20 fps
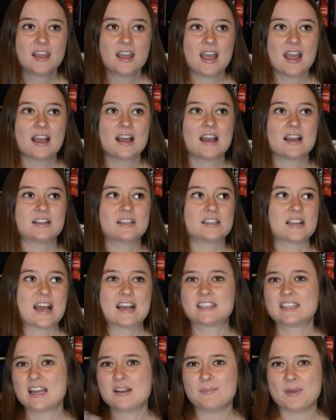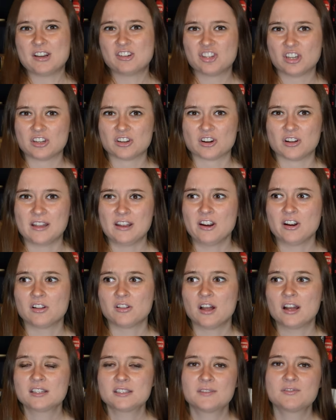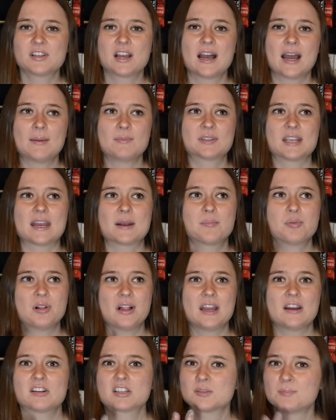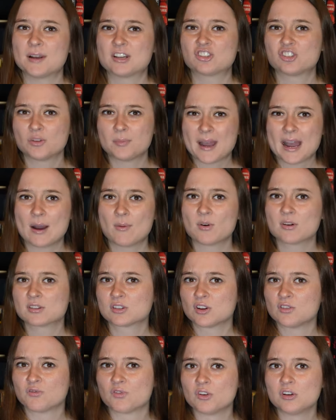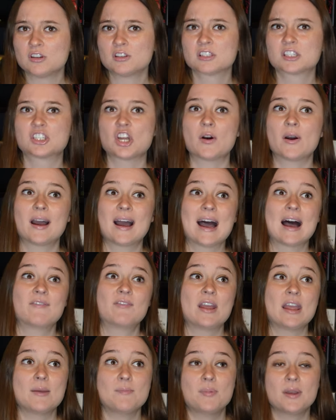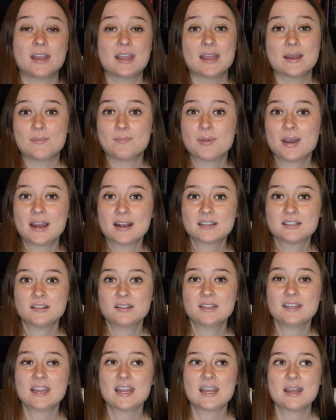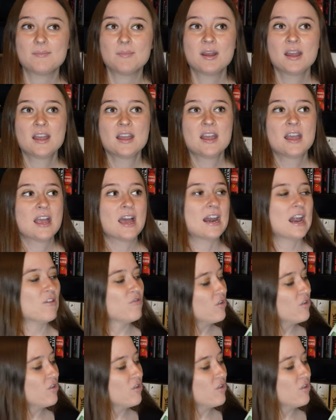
And as I mentioned earlier, lots of times like player special powers or roles don't have a big impact on the game. And I